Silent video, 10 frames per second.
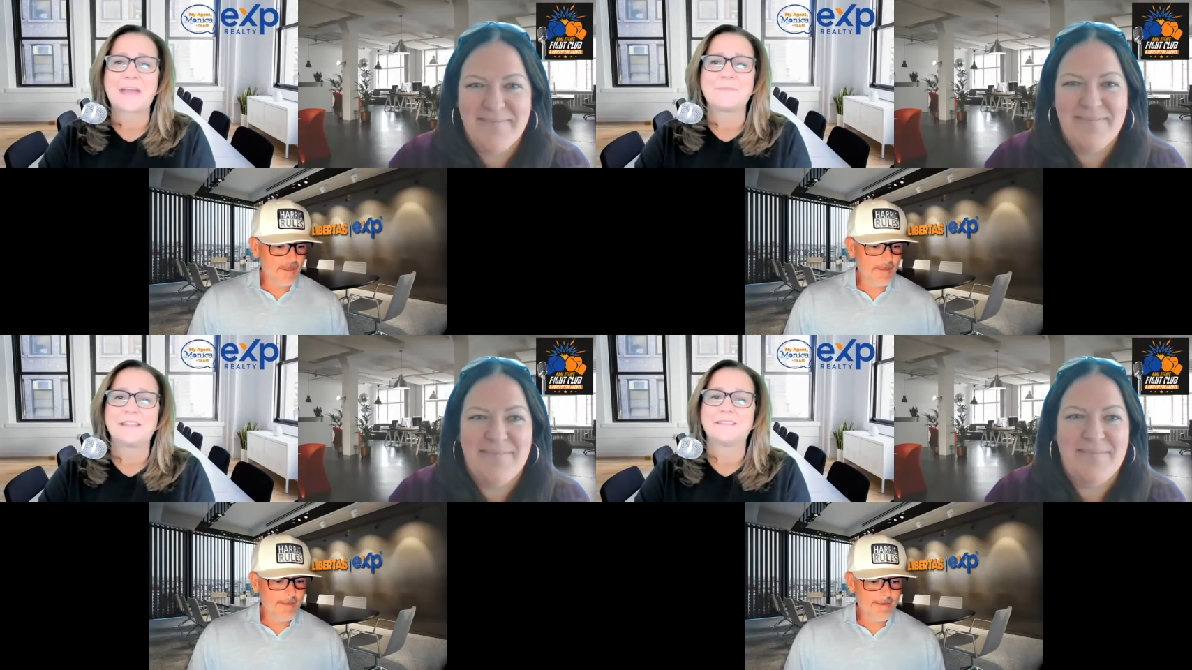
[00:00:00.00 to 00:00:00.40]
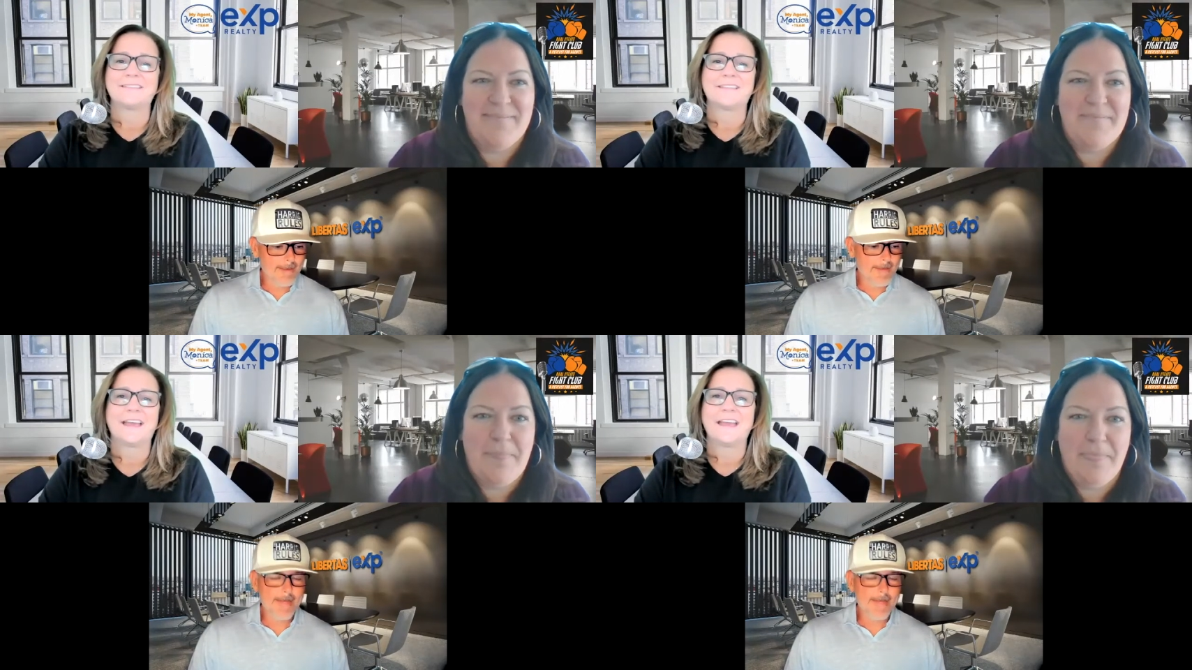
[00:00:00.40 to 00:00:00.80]
Speaker 1: I mean,
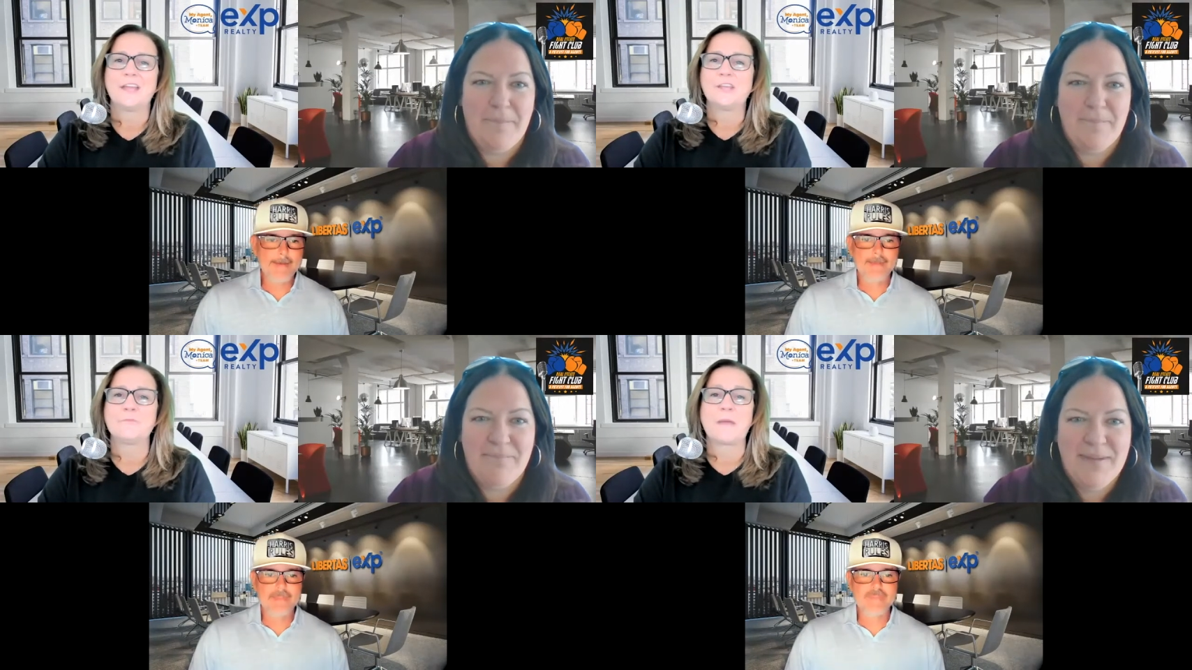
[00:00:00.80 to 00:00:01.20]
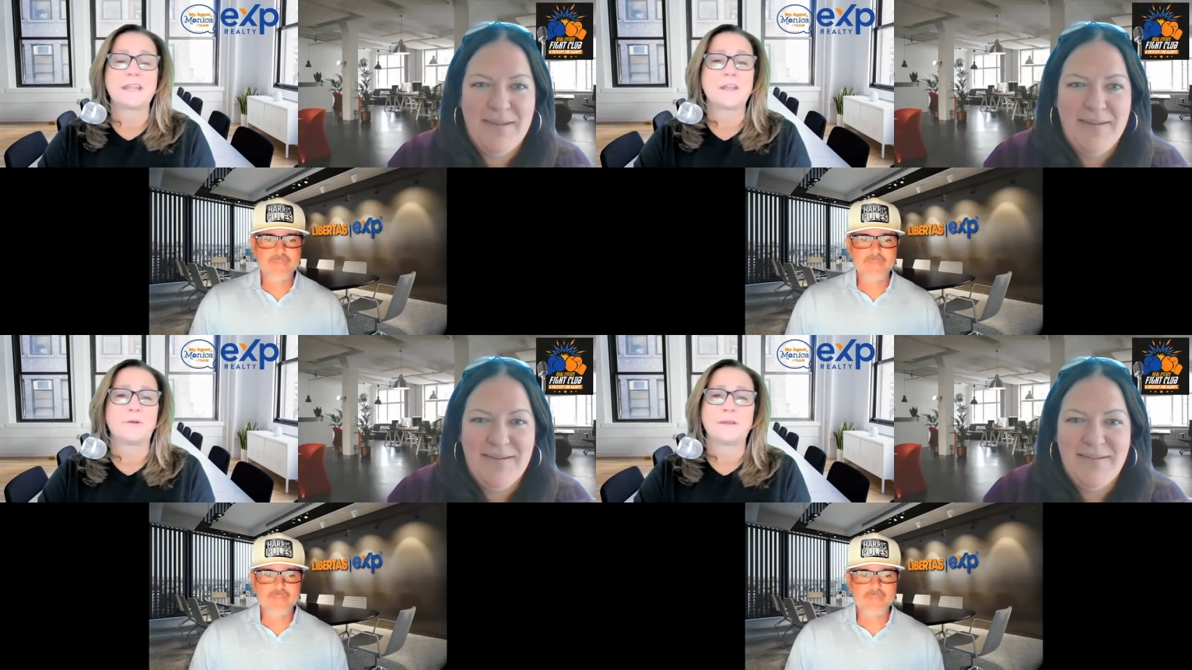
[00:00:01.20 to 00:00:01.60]
you
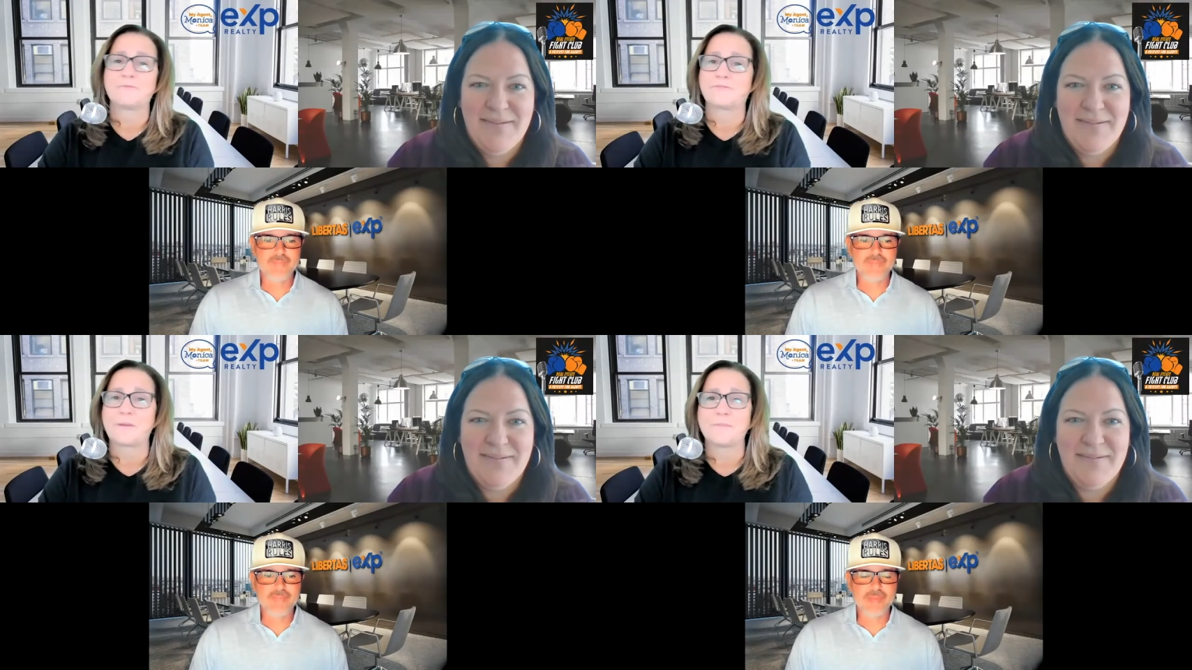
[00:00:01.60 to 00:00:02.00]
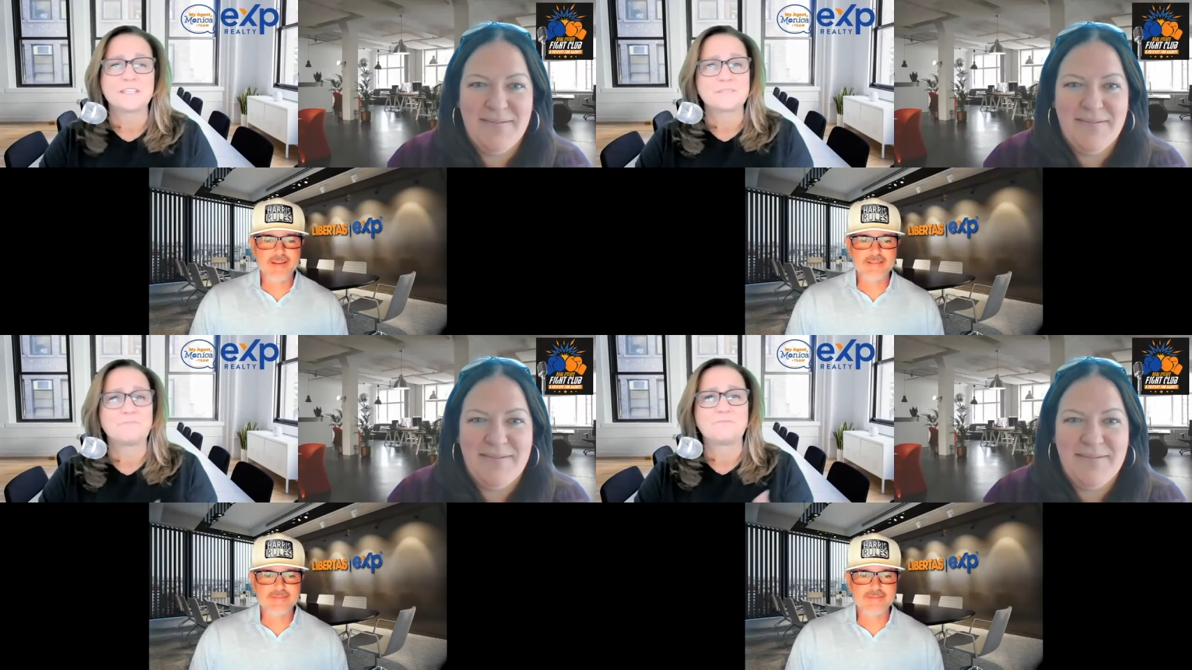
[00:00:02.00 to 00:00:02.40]
might know him from
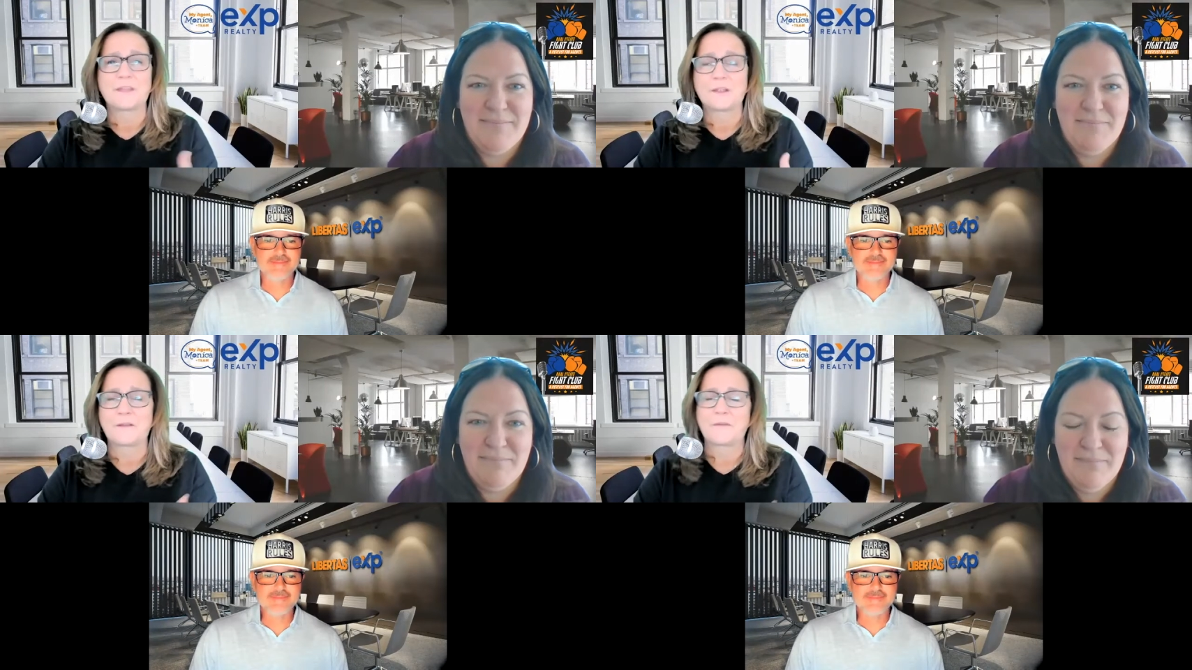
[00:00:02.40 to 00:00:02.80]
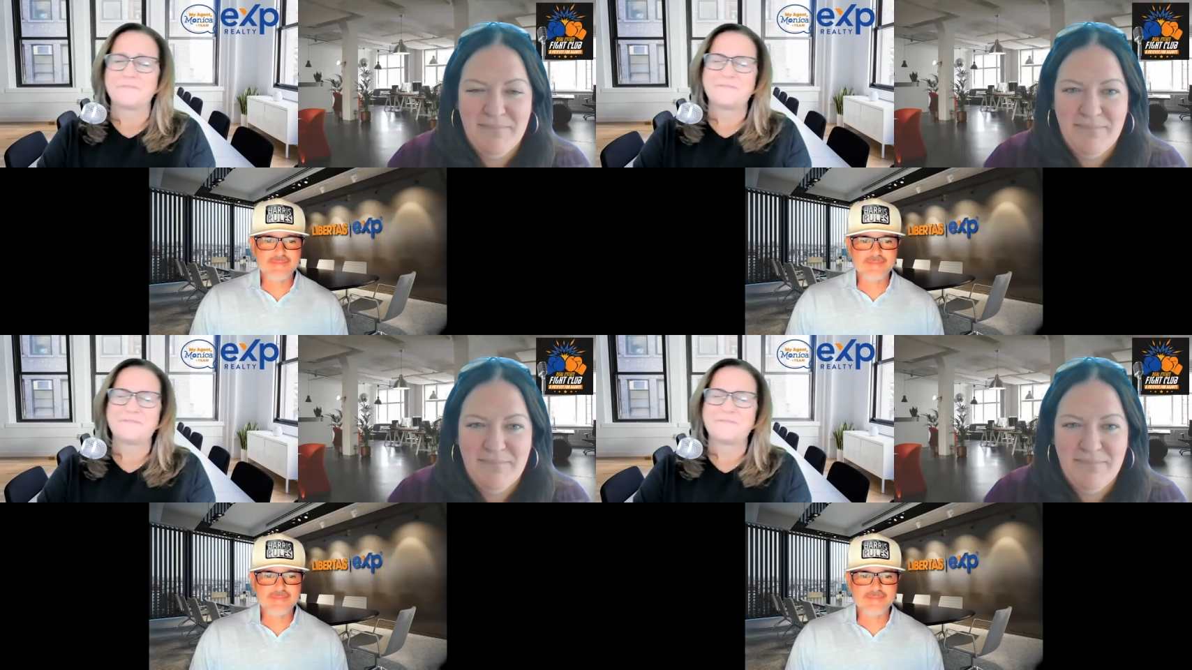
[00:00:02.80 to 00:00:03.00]
his their